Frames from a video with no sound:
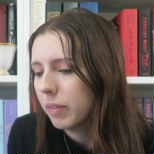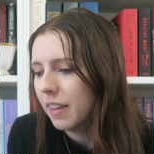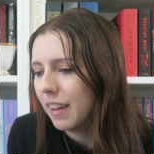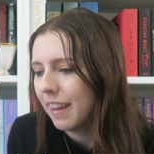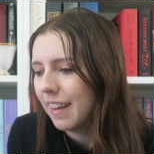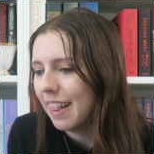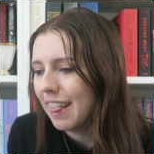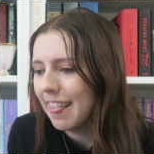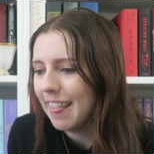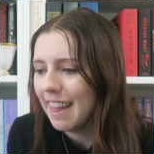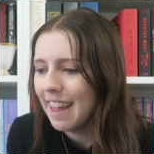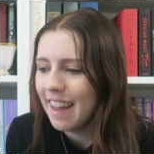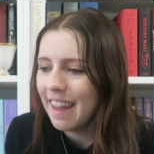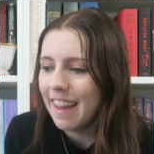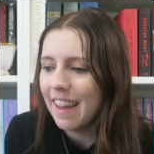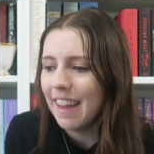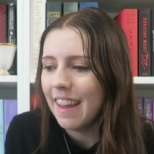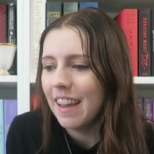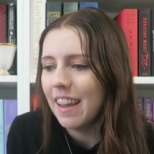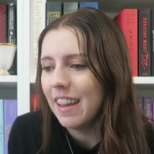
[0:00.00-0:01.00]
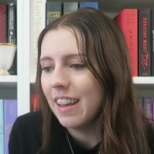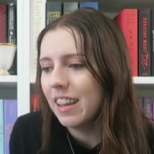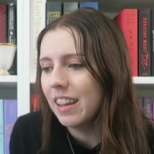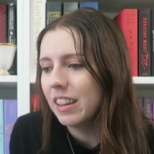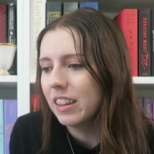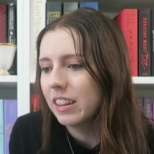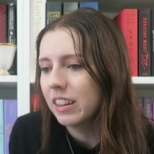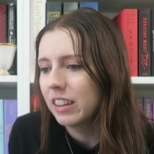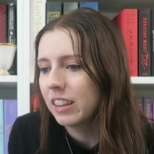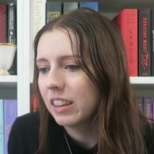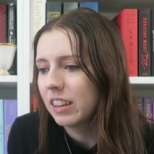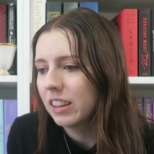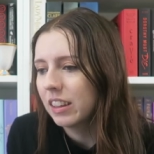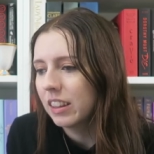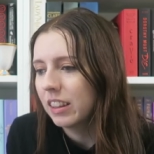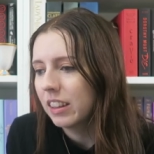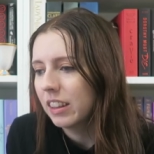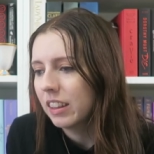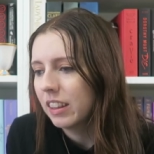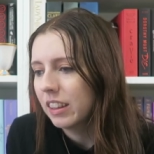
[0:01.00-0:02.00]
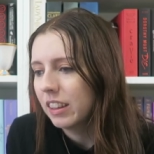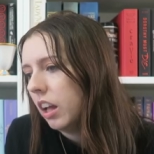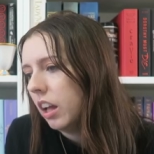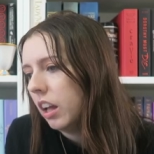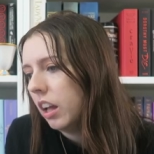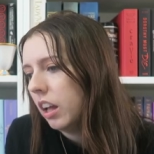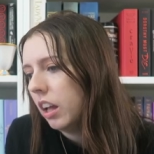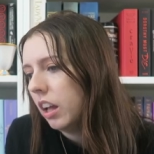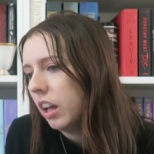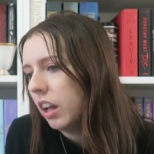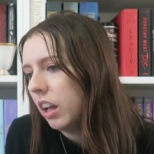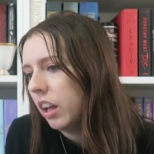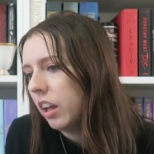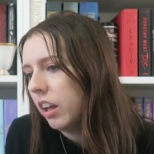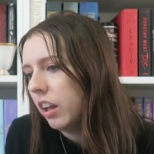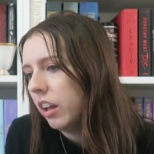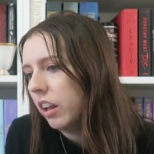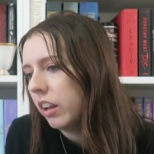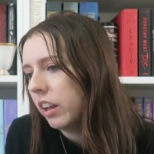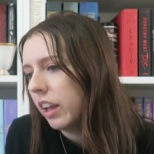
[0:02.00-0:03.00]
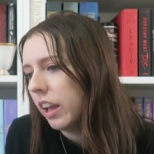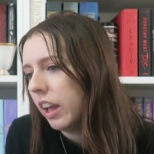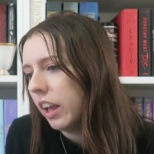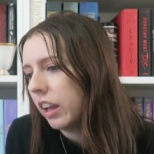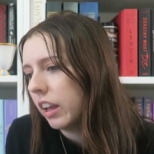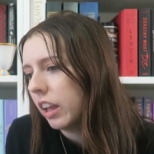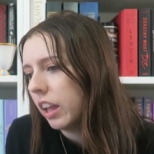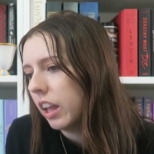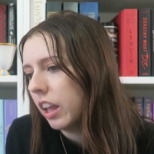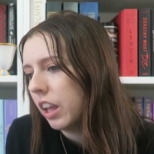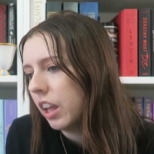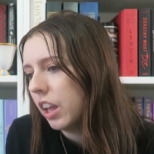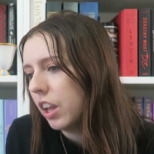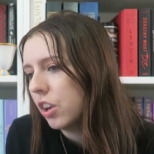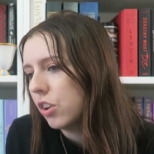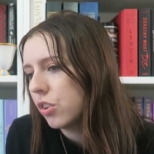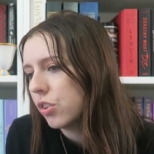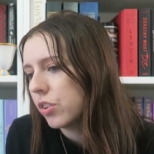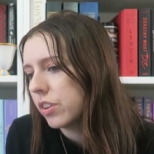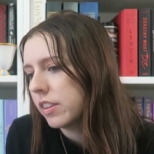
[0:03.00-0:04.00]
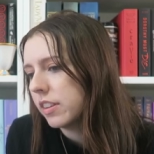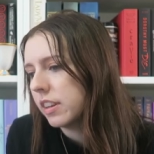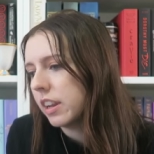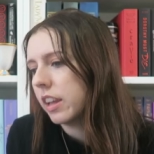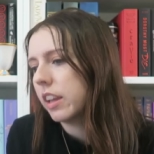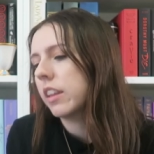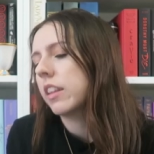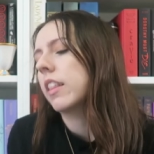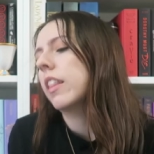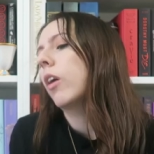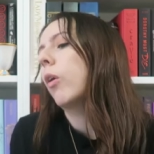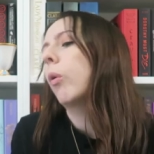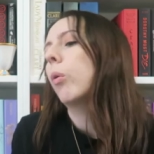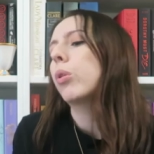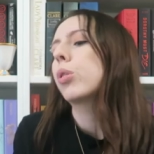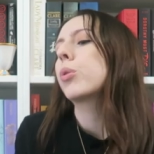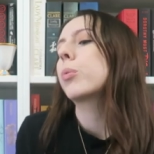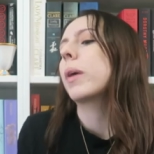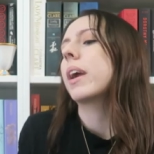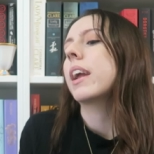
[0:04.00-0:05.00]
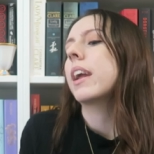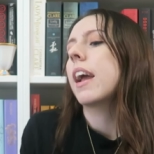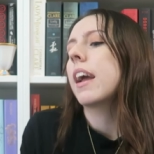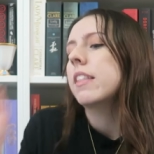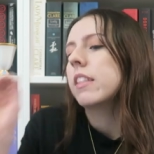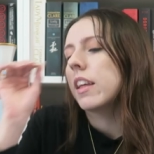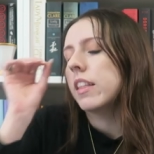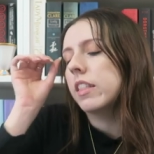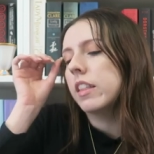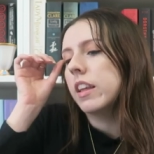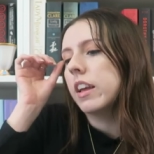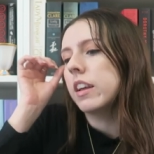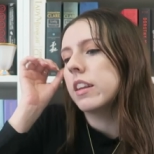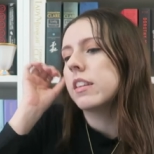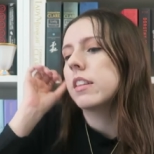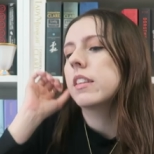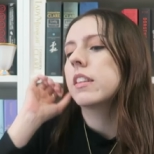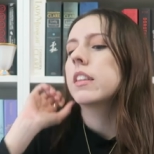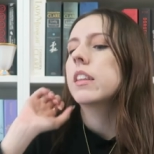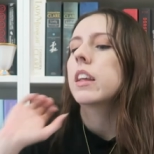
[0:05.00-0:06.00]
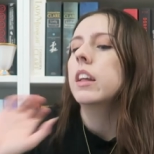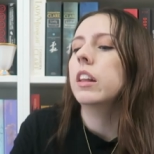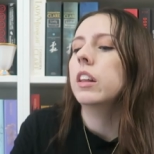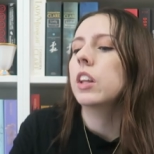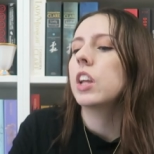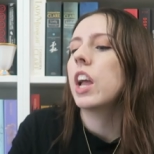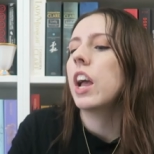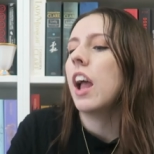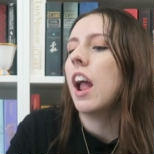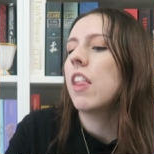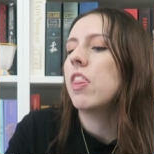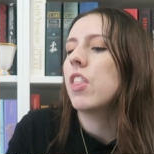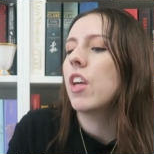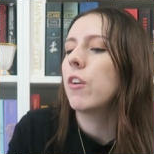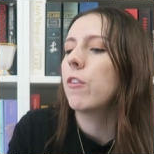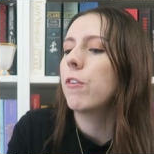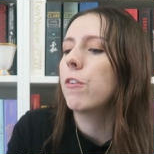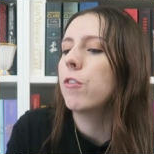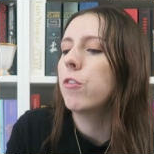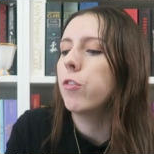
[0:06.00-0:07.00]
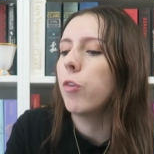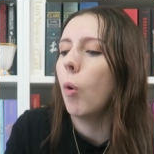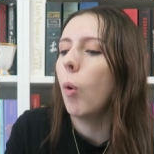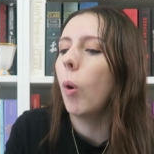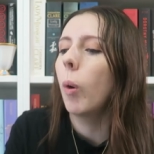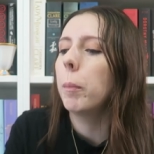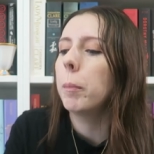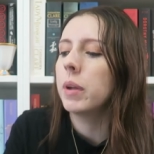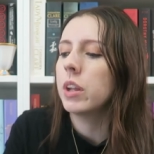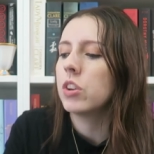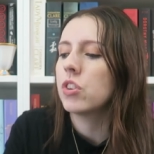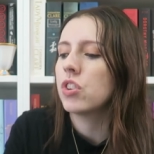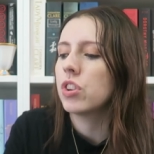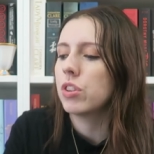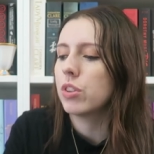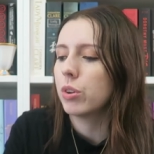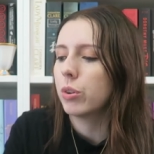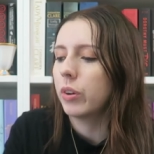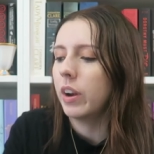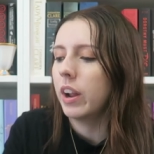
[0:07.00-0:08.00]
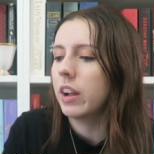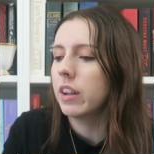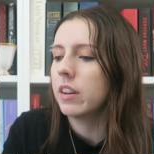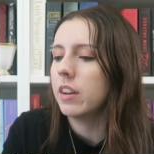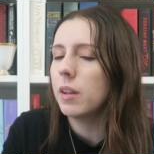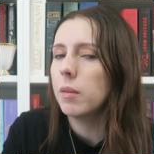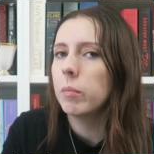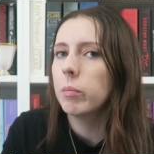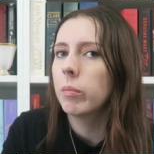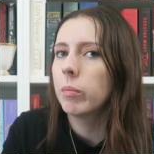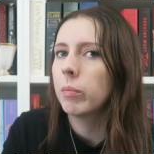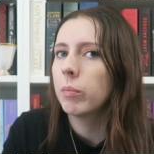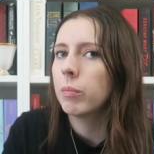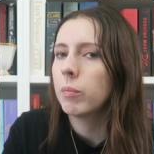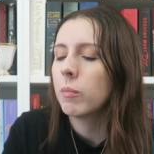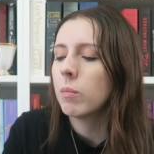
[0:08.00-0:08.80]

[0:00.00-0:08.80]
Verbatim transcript: Nikolai. Okay, interesting. All three, and then there's Ilya, and then four pictures around him.